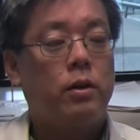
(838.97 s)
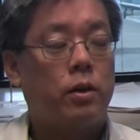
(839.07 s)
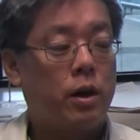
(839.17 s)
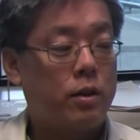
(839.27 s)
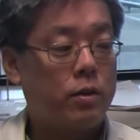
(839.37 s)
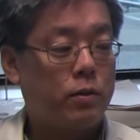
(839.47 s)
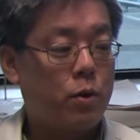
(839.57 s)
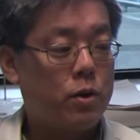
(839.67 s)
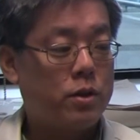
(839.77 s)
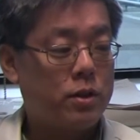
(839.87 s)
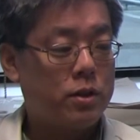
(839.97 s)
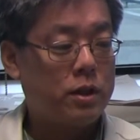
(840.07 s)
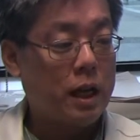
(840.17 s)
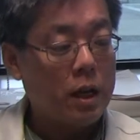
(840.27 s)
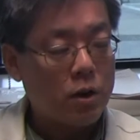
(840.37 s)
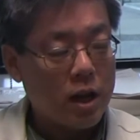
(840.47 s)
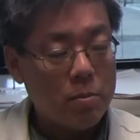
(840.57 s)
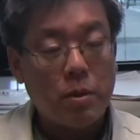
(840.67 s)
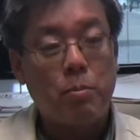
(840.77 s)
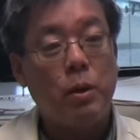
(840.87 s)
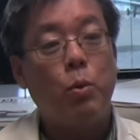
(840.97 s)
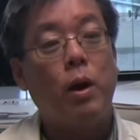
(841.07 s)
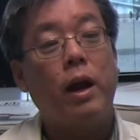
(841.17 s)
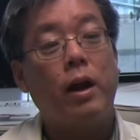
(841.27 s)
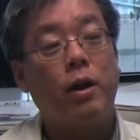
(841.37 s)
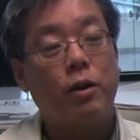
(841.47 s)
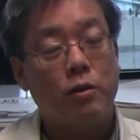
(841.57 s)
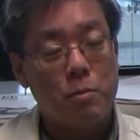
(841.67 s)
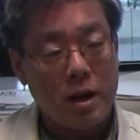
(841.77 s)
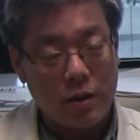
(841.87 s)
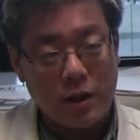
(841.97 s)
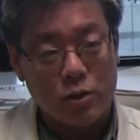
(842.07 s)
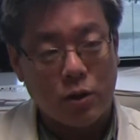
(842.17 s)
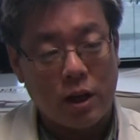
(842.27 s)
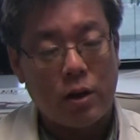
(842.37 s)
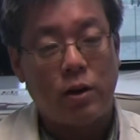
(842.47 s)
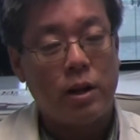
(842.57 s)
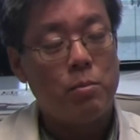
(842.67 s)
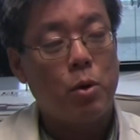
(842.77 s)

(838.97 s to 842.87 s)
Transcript: All right, of course, there's the internet, but beware of many things on the internet.